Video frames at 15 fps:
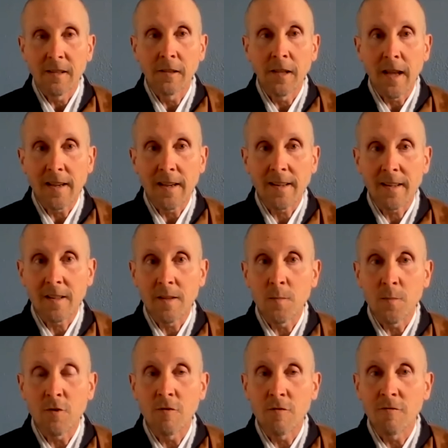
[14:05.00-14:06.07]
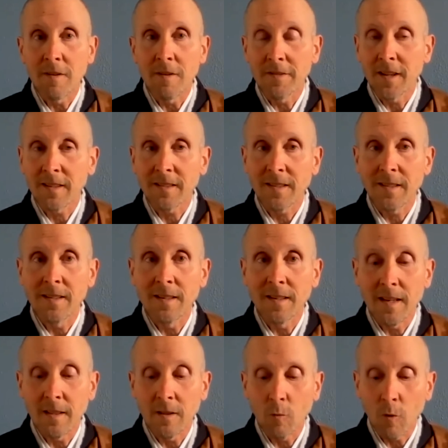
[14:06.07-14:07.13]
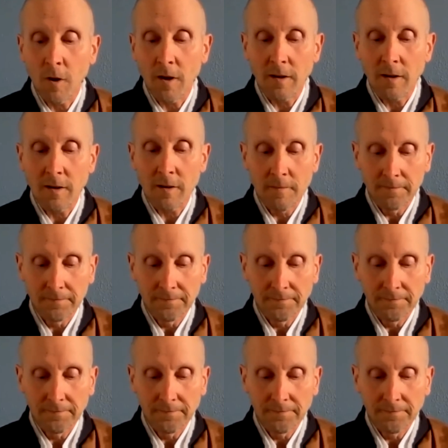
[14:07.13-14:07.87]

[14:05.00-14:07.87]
like the moon reflected in the water.